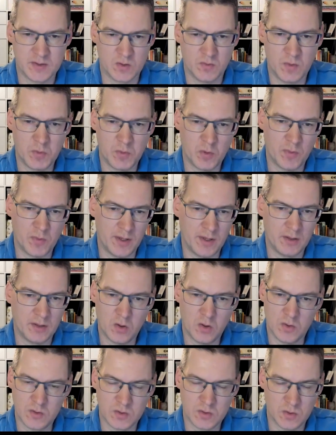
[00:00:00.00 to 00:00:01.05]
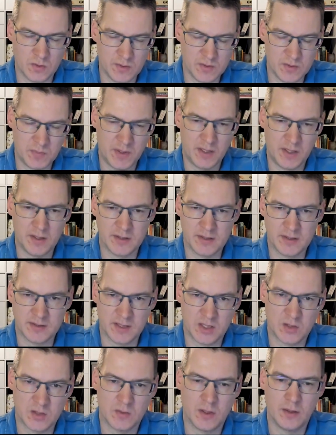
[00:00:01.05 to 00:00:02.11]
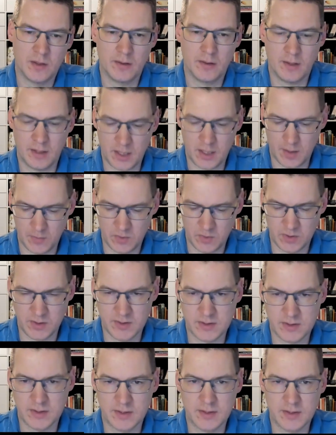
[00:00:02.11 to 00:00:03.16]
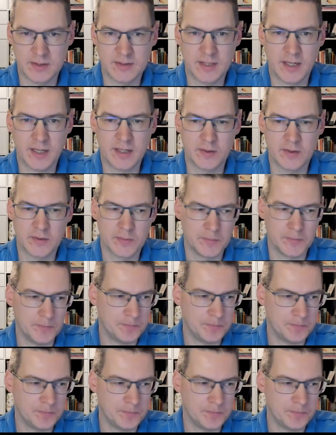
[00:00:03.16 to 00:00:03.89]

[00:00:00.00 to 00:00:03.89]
So we provide consoles, pickers, etc. I come to this in a second.